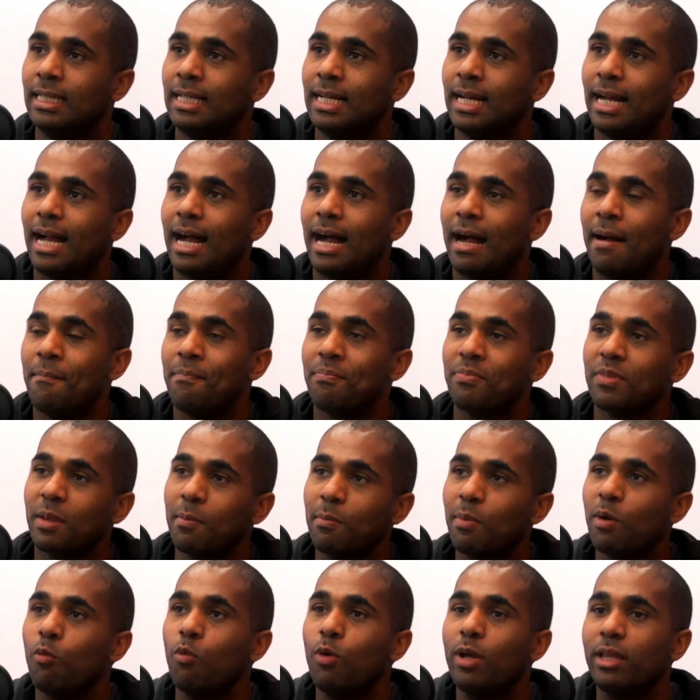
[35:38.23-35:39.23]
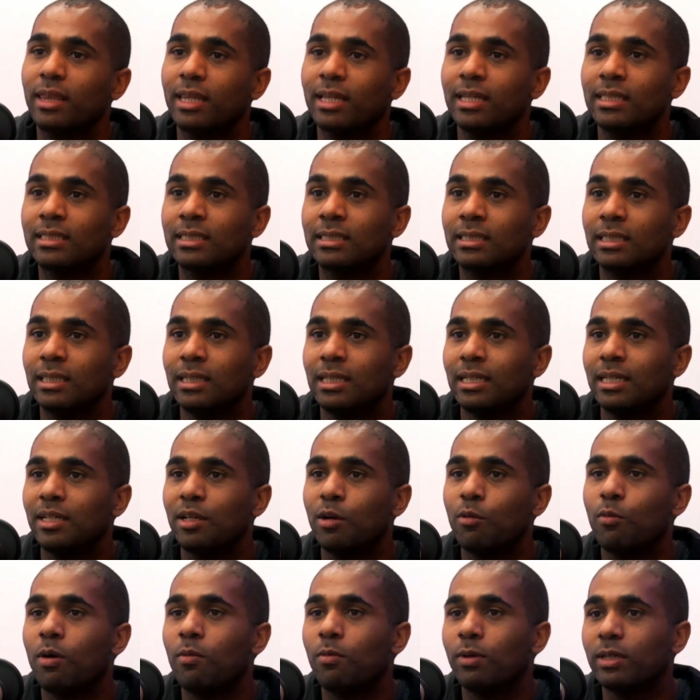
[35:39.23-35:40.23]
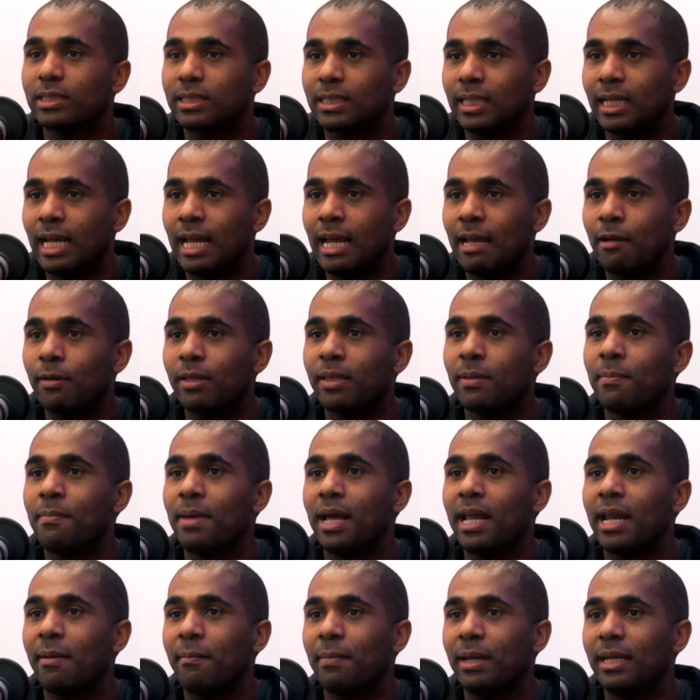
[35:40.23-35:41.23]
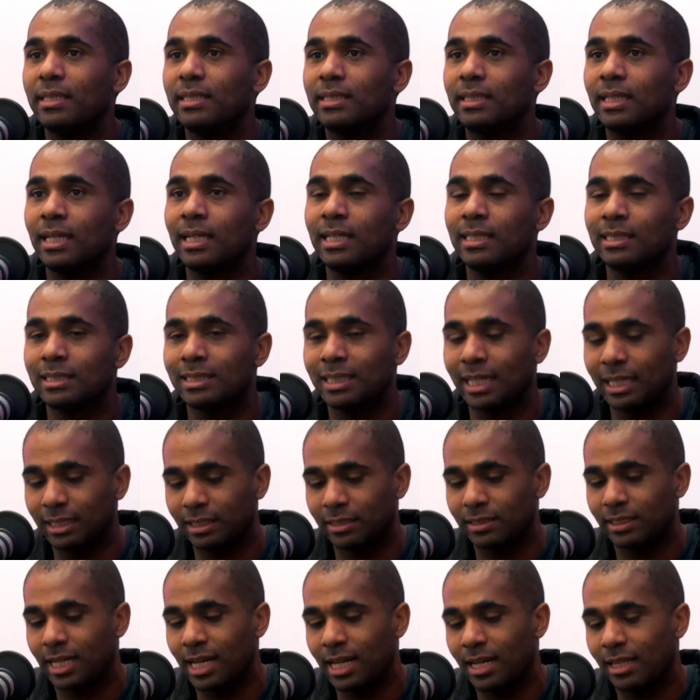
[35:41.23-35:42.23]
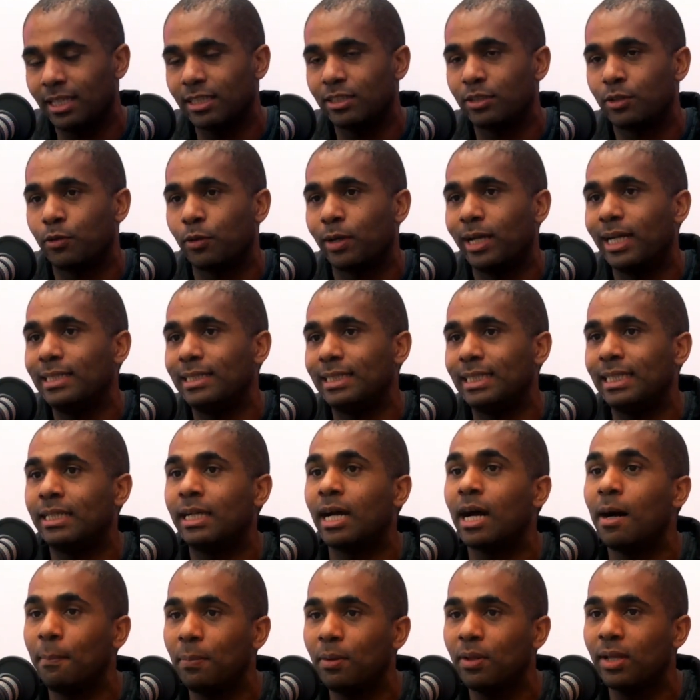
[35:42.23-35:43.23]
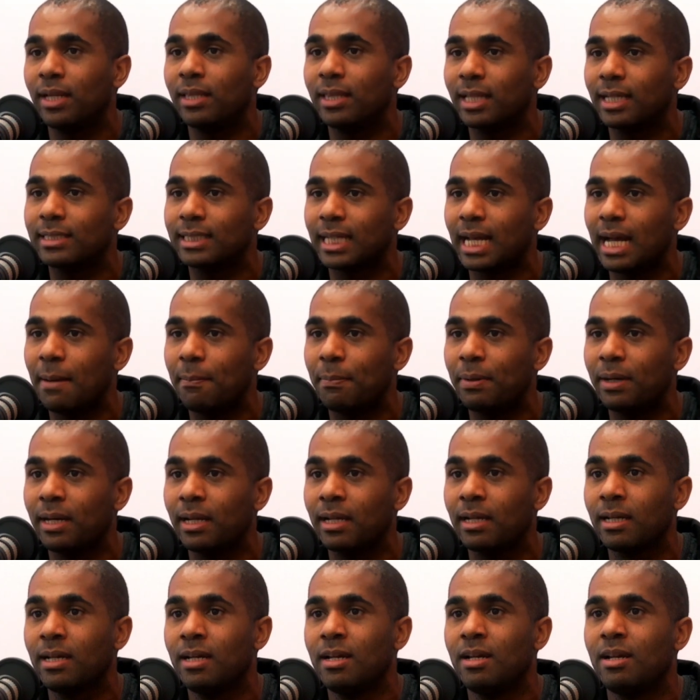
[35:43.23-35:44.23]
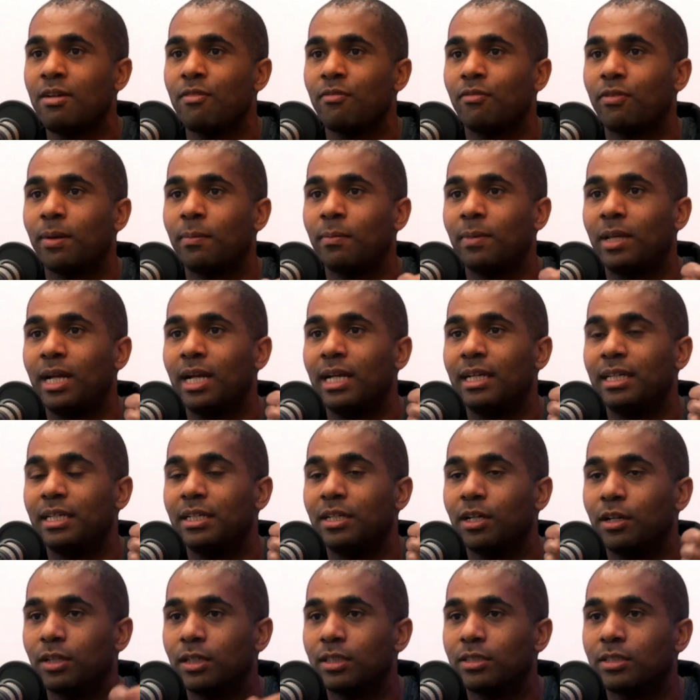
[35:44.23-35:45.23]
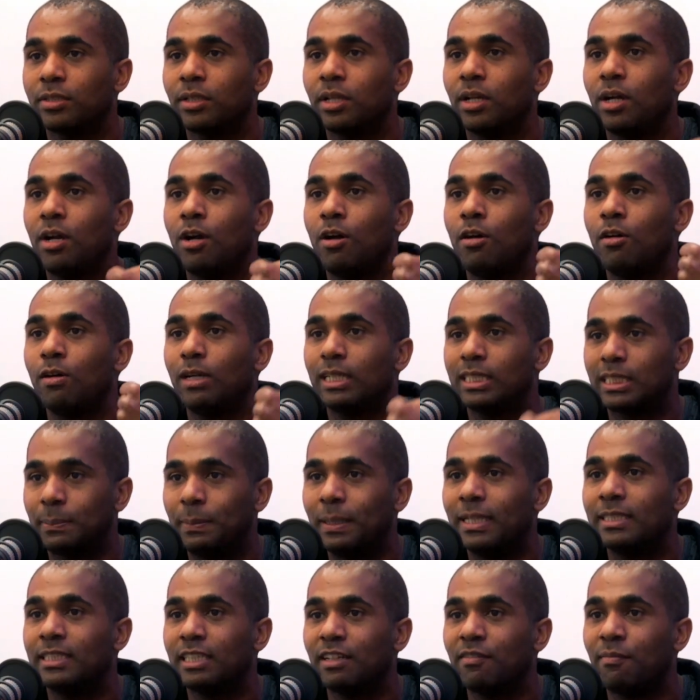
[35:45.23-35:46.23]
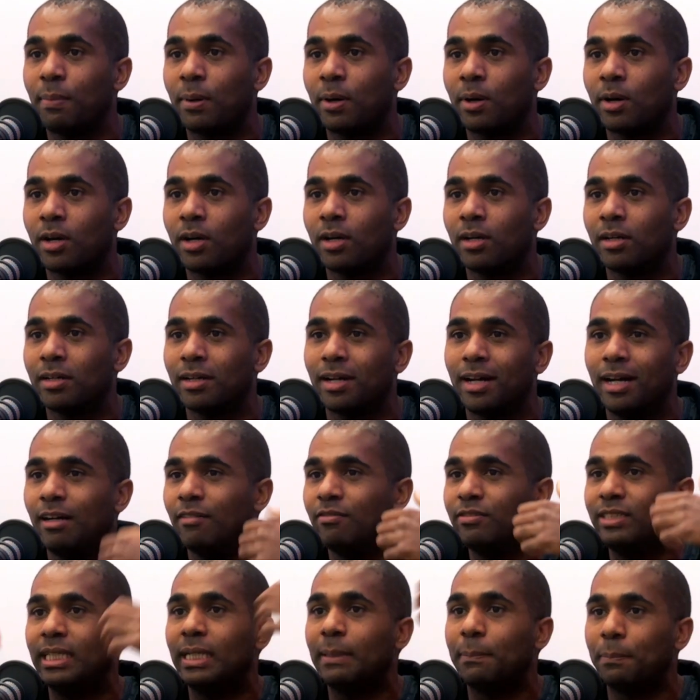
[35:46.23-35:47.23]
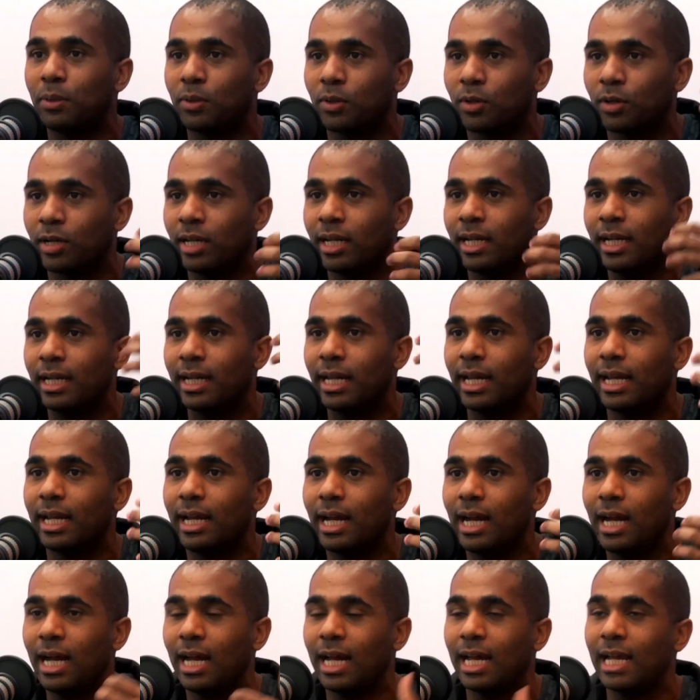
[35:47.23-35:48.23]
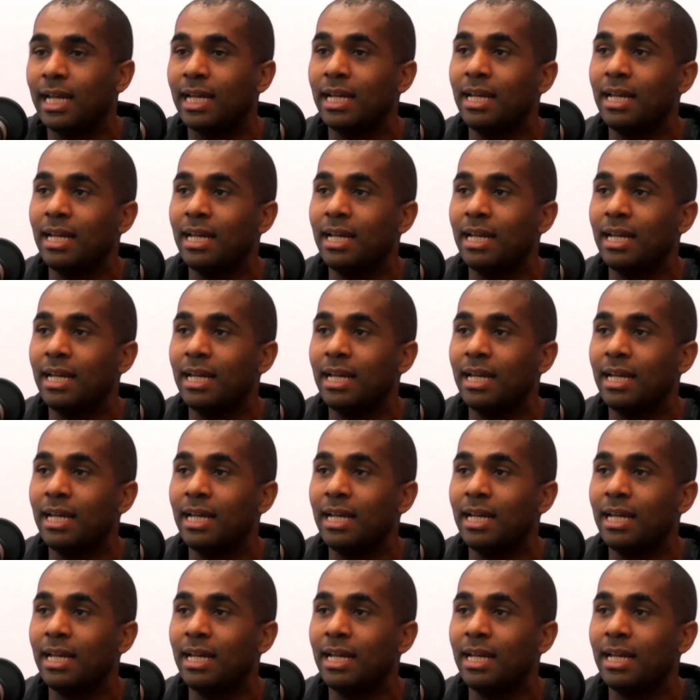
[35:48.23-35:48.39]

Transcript: But with this, what we're saying with embedding-based things is that there's kind of this great decoupling that's happening from like, the slow, expensive part of deep learning and AI.